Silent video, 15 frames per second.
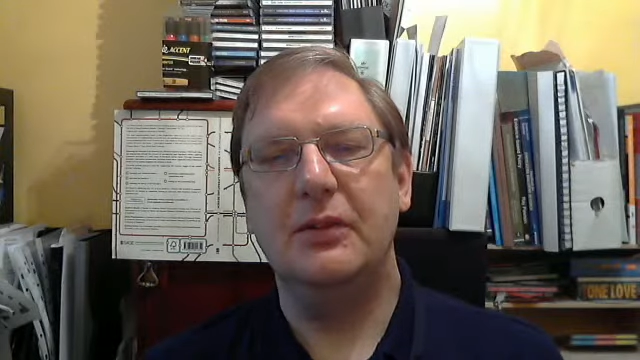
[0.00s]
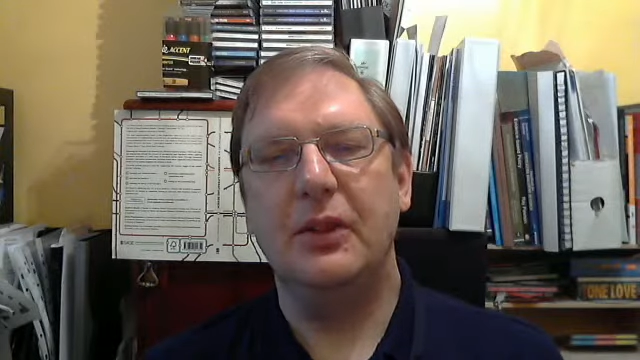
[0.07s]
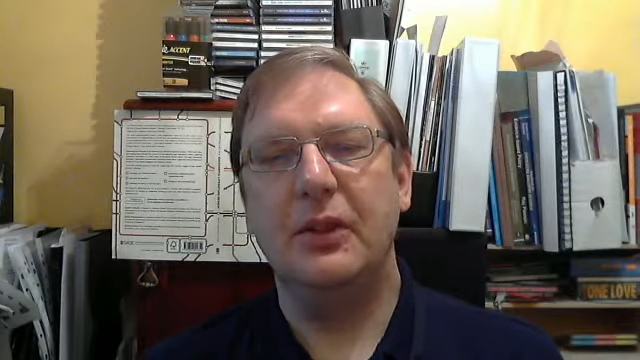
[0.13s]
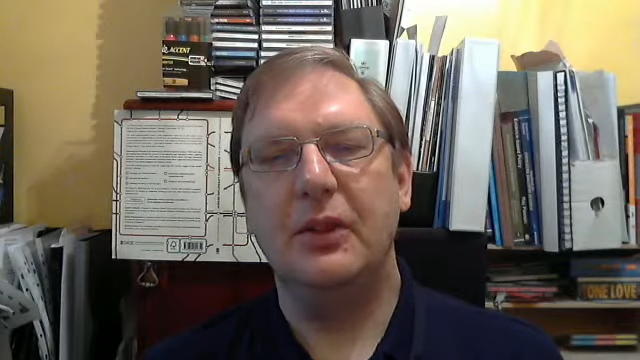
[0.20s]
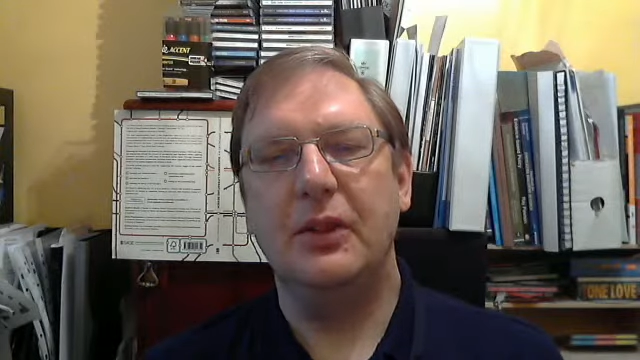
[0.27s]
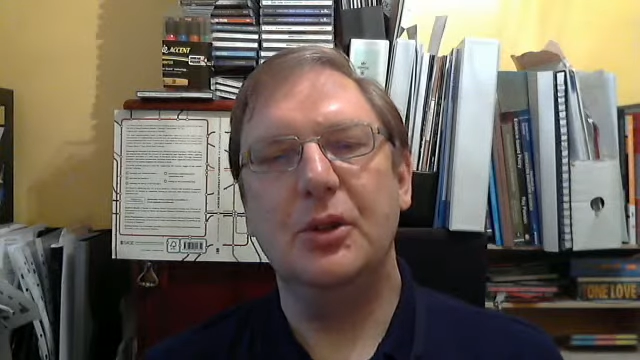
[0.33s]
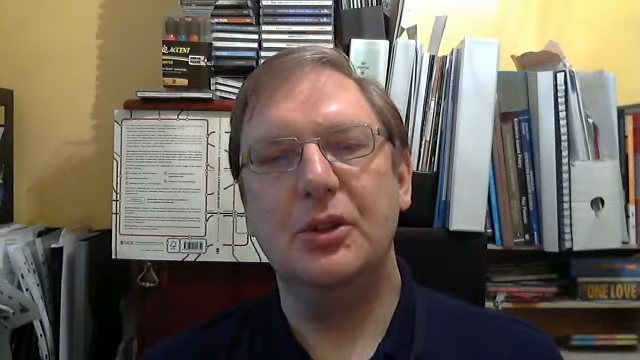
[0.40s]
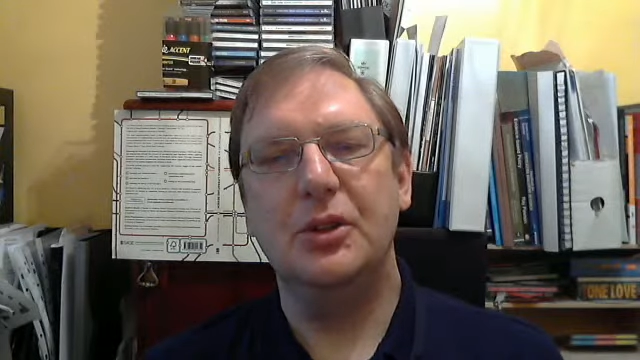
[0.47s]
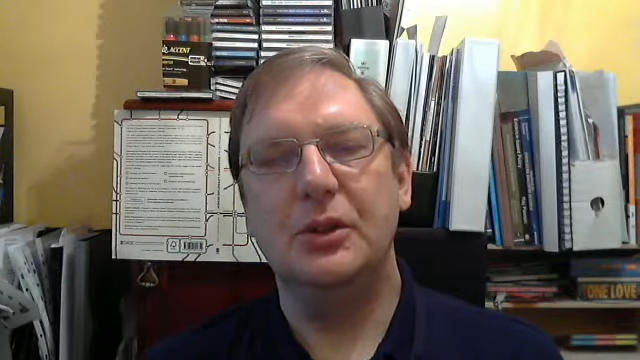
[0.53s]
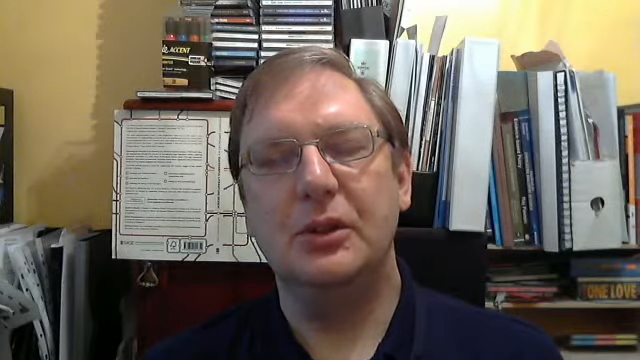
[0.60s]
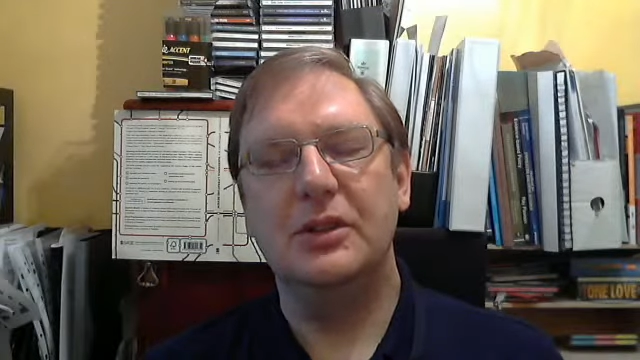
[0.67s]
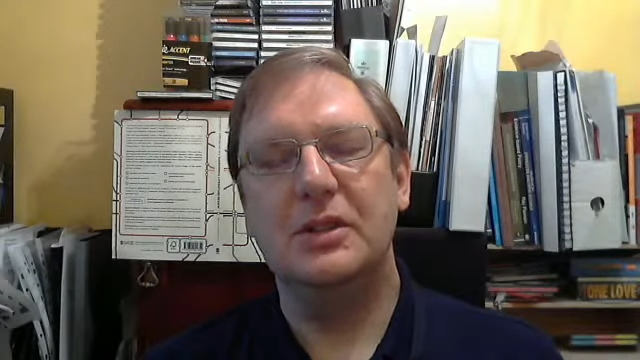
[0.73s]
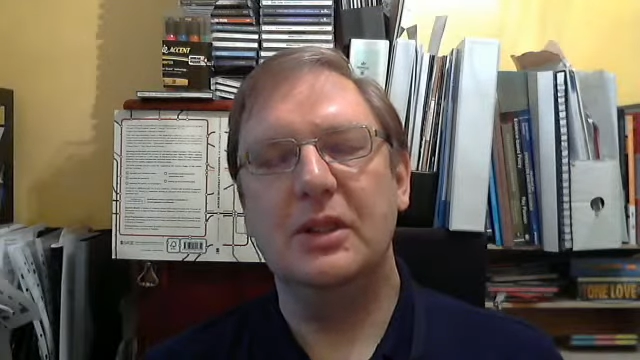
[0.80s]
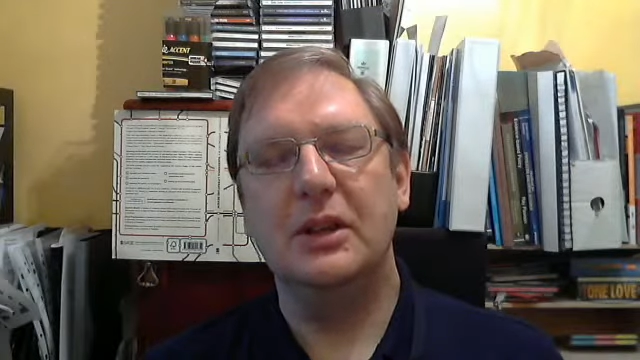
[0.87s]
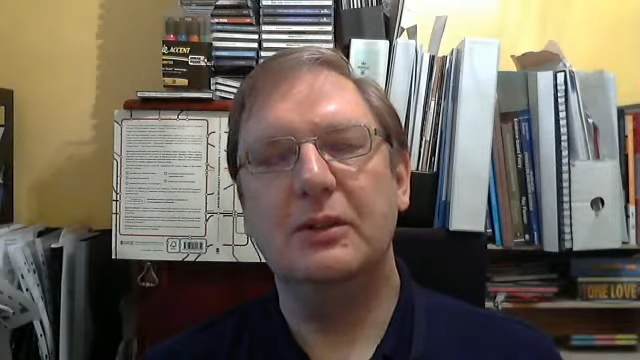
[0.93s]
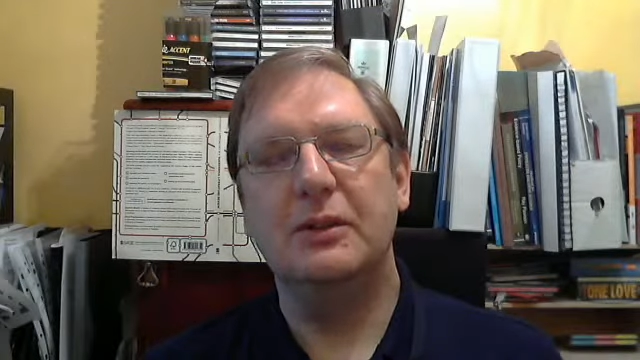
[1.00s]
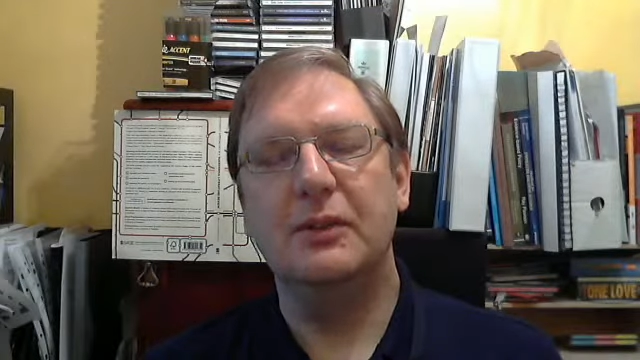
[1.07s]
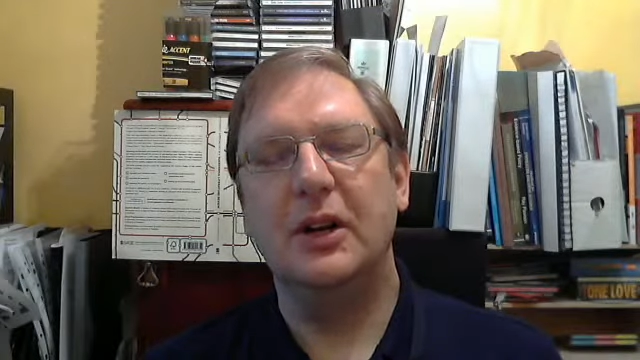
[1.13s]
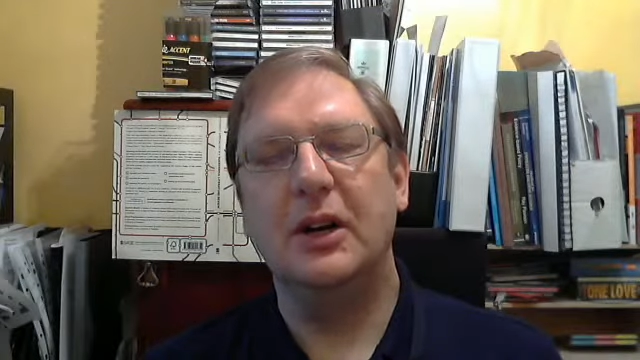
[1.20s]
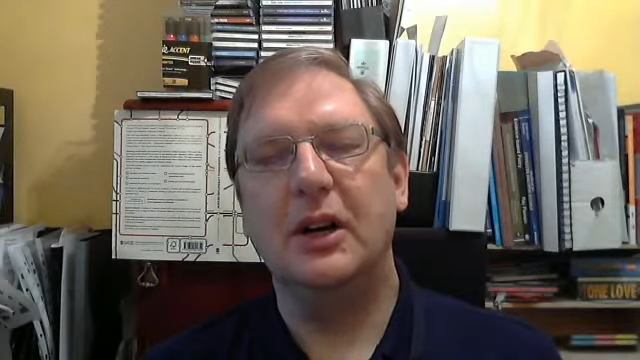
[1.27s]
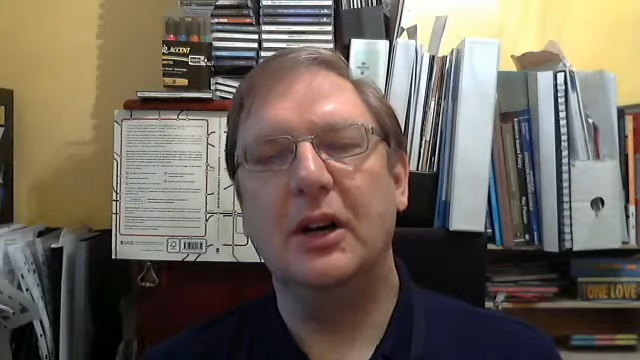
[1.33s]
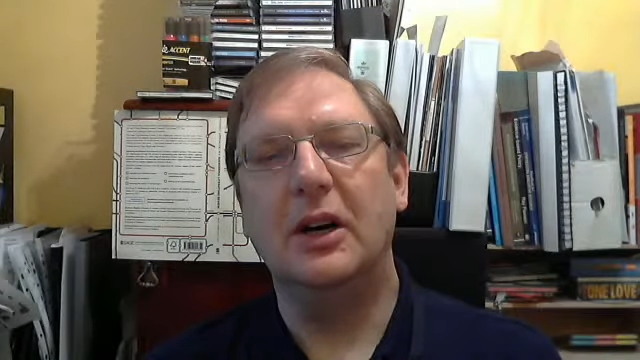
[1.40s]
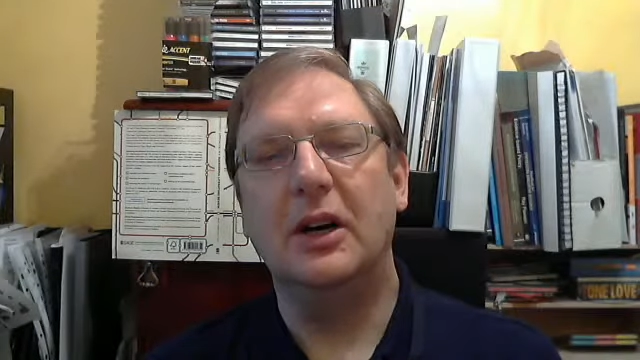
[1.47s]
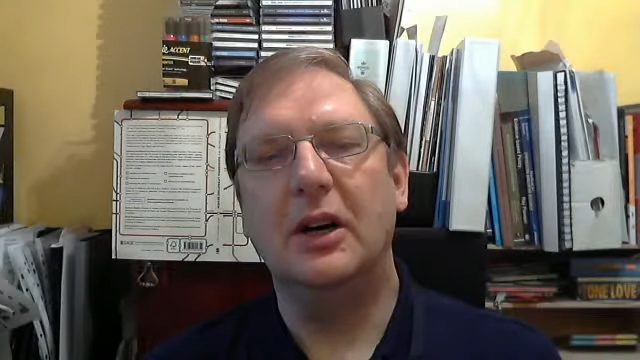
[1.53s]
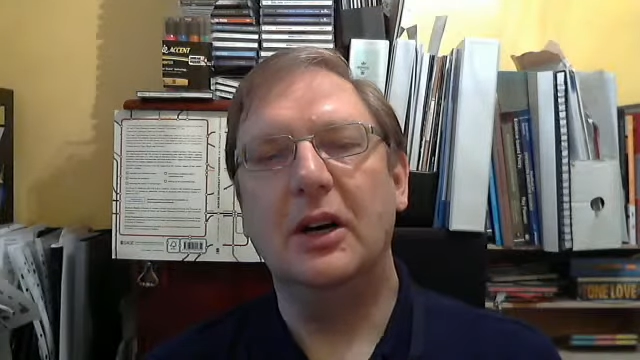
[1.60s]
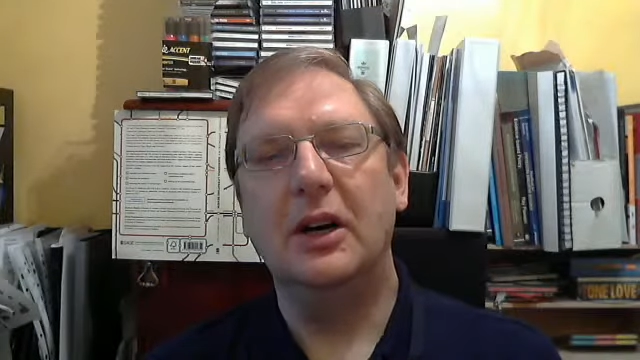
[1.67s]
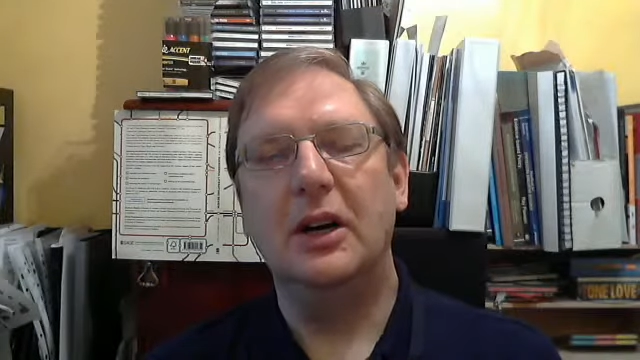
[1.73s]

the module so far,